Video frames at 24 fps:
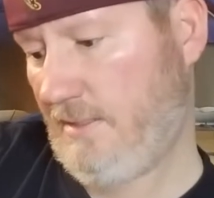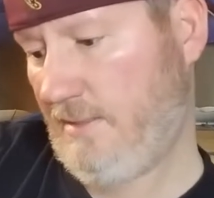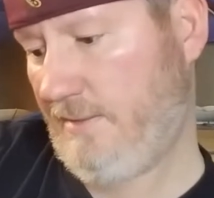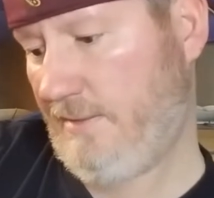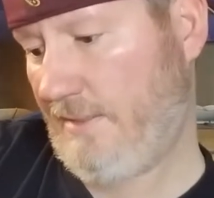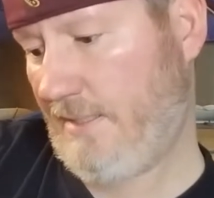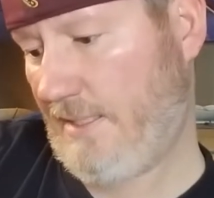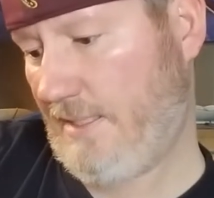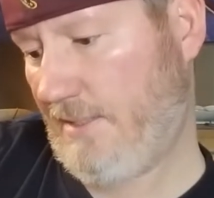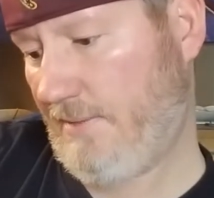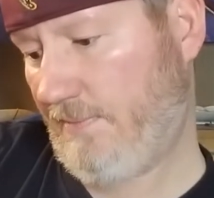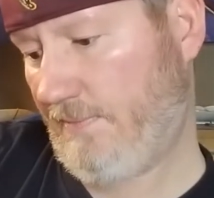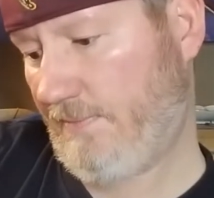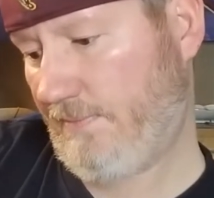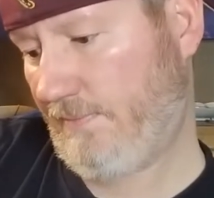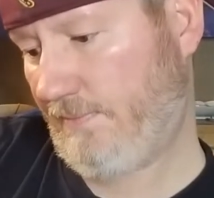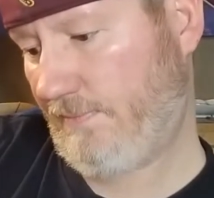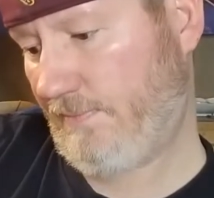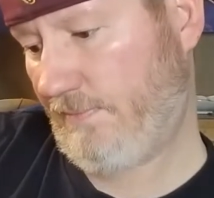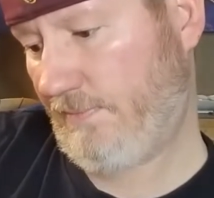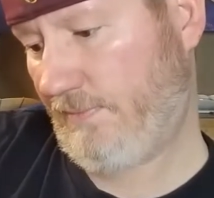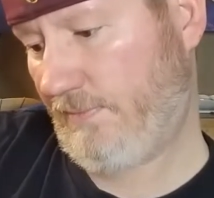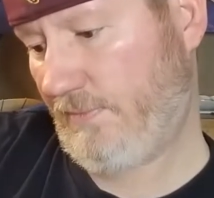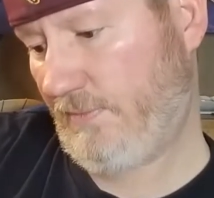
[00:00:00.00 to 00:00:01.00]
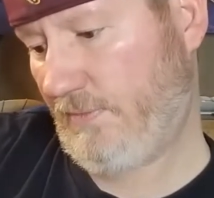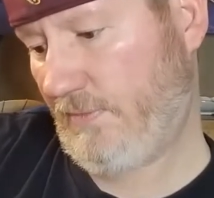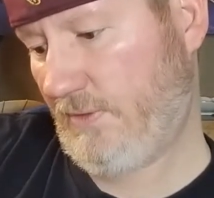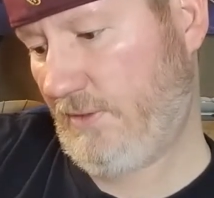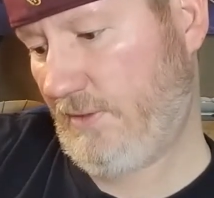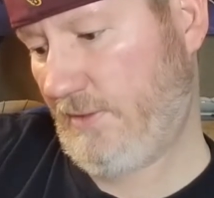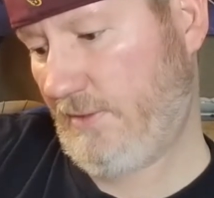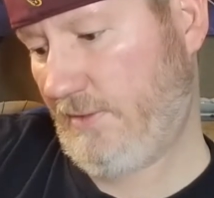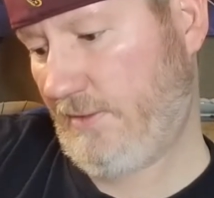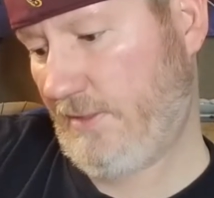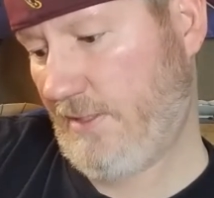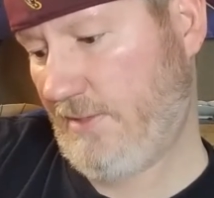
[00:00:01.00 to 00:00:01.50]
Now,
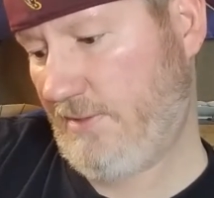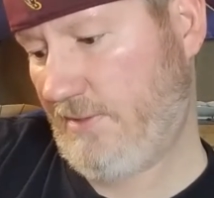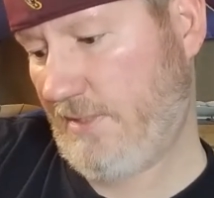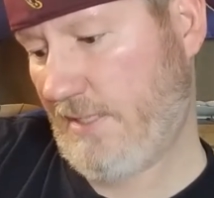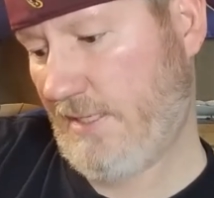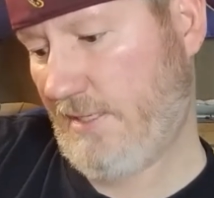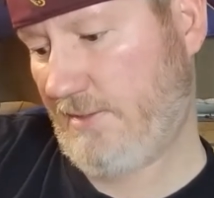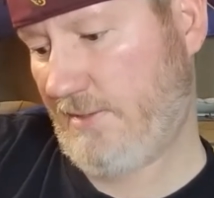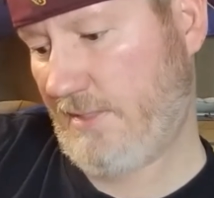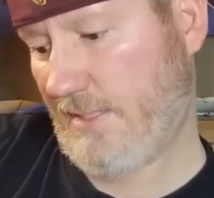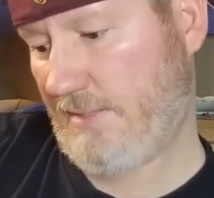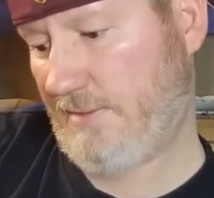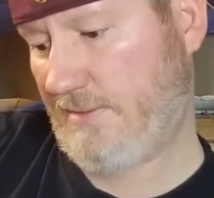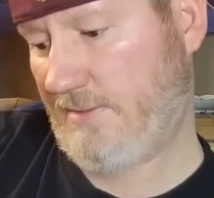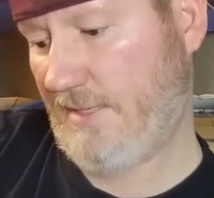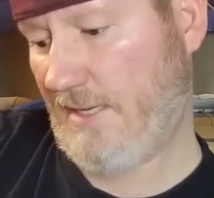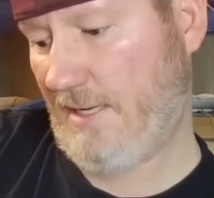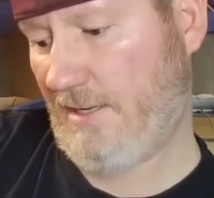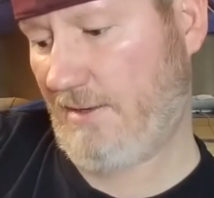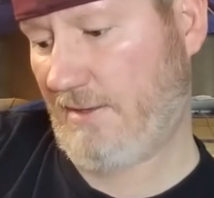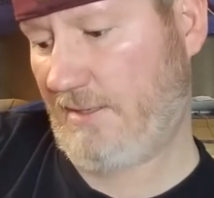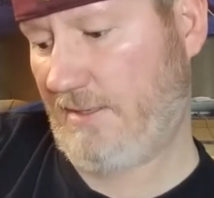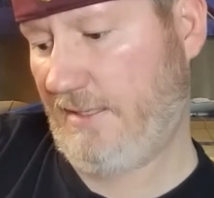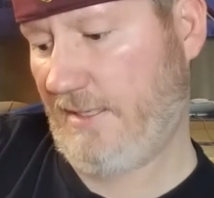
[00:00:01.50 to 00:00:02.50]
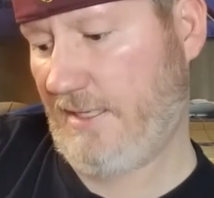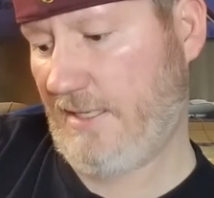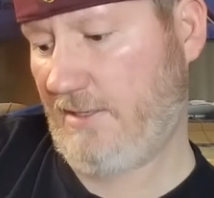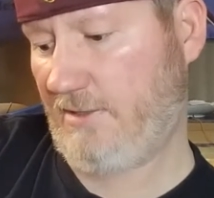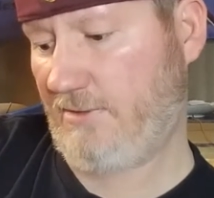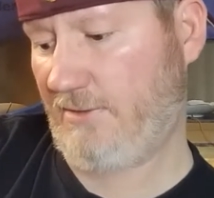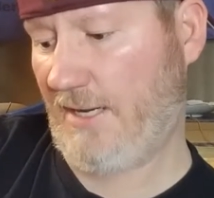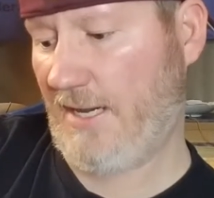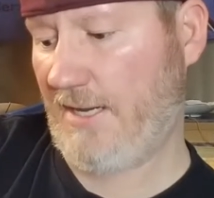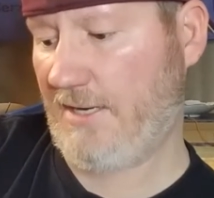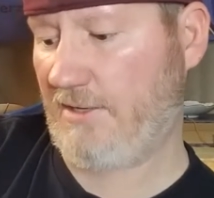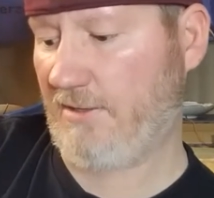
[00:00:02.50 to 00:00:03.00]
this is a delicate
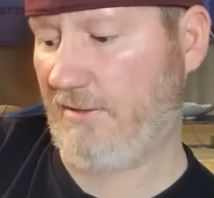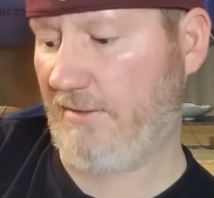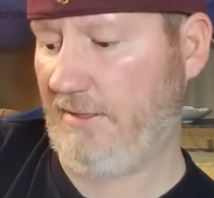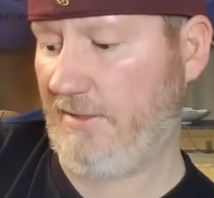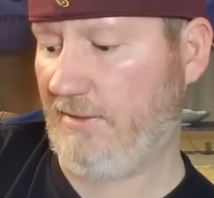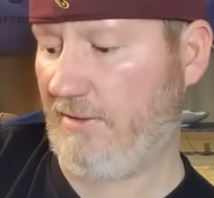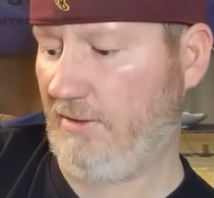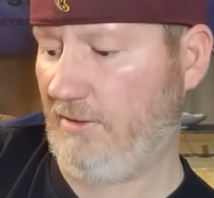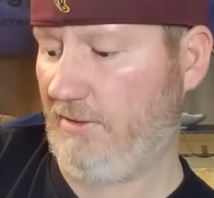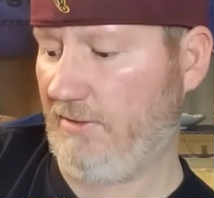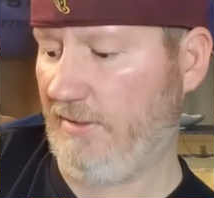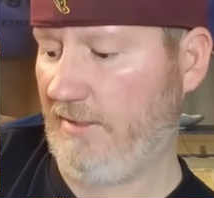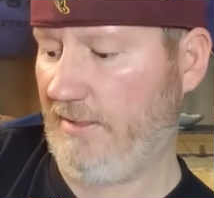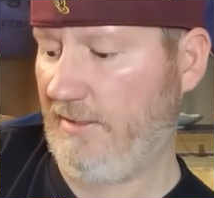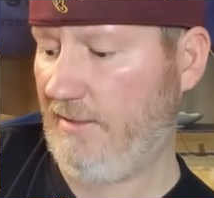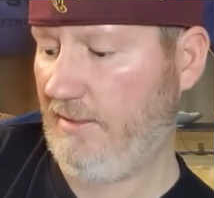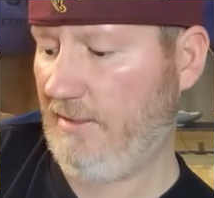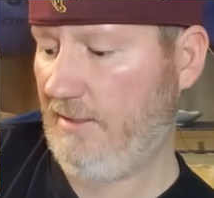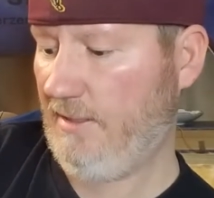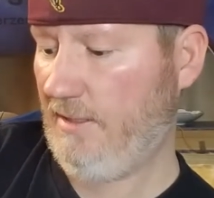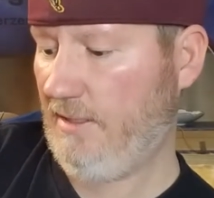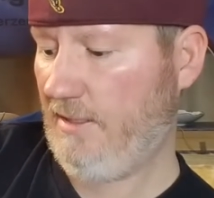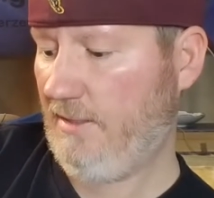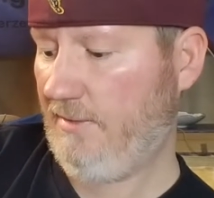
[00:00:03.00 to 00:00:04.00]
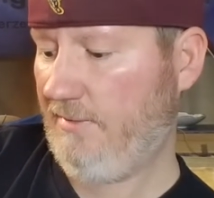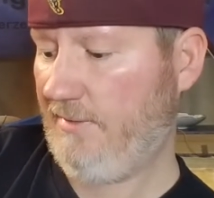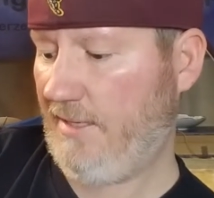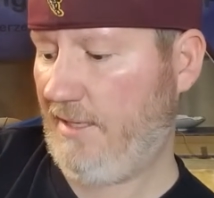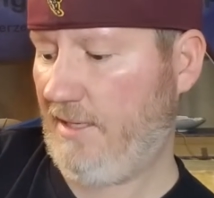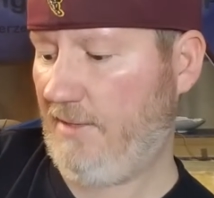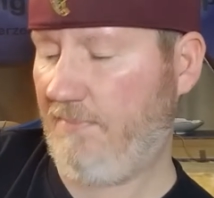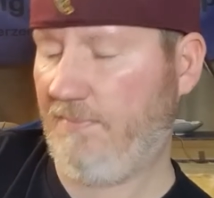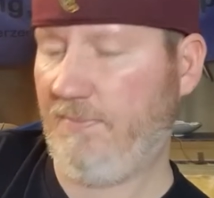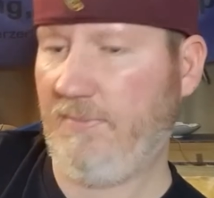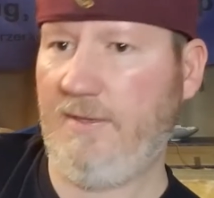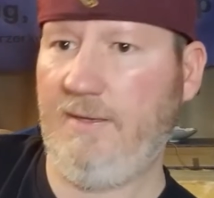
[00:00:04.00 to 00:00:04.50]
dry clean only.
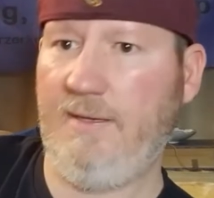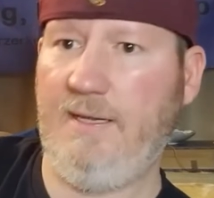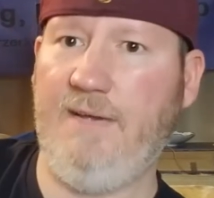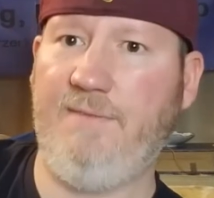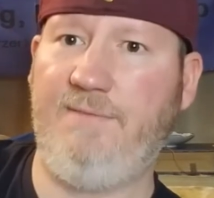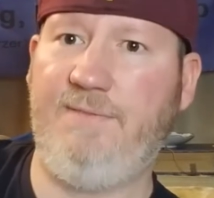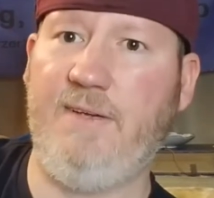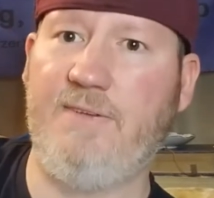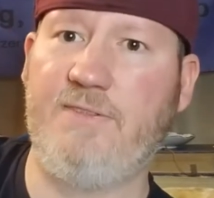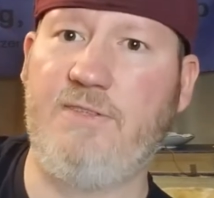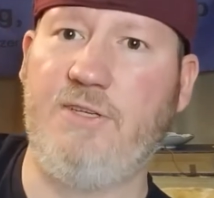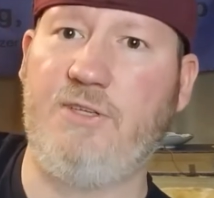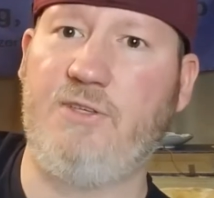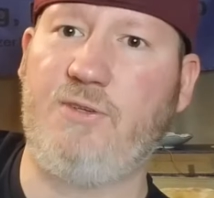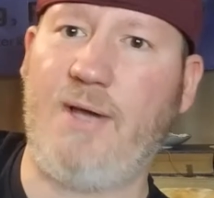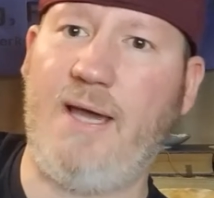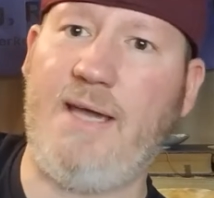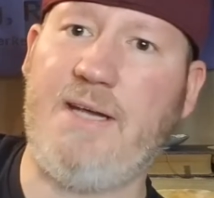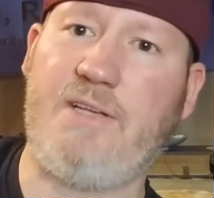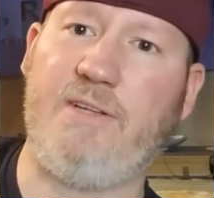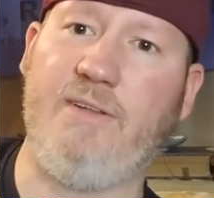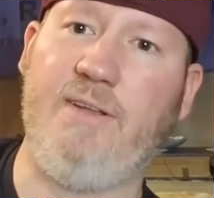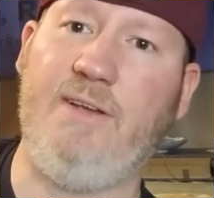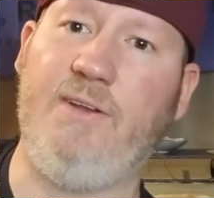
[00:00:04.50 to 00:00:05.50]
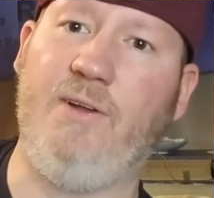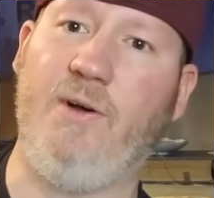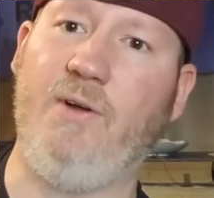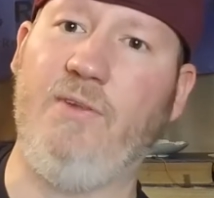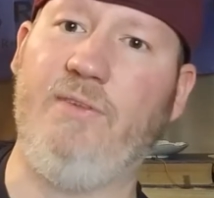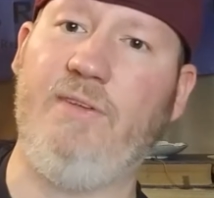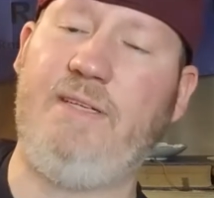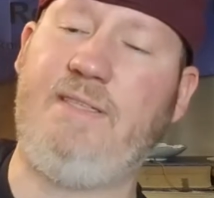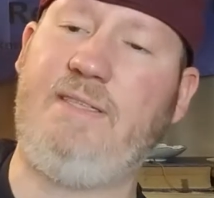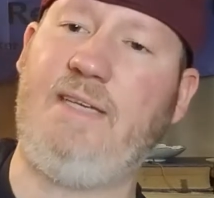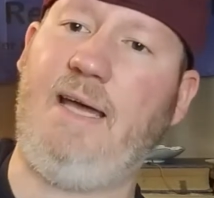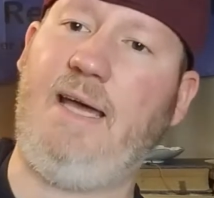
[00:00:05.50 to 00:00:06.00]
Now, if there's a dry clean
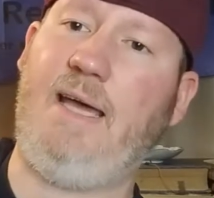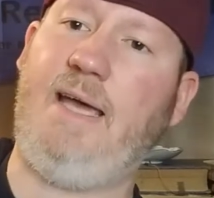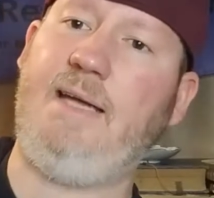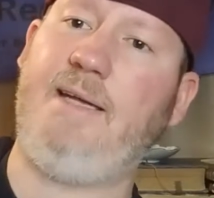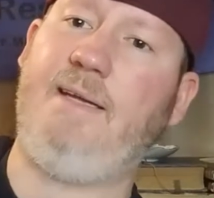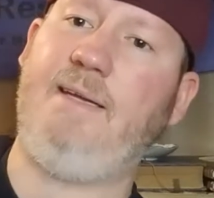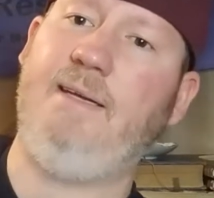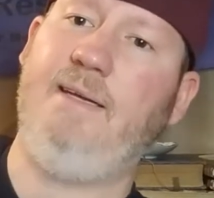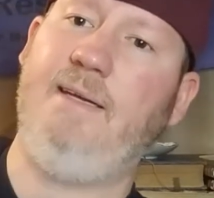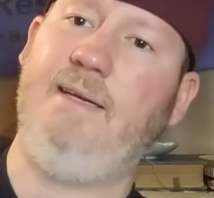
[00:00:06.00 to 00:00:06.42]
only tag,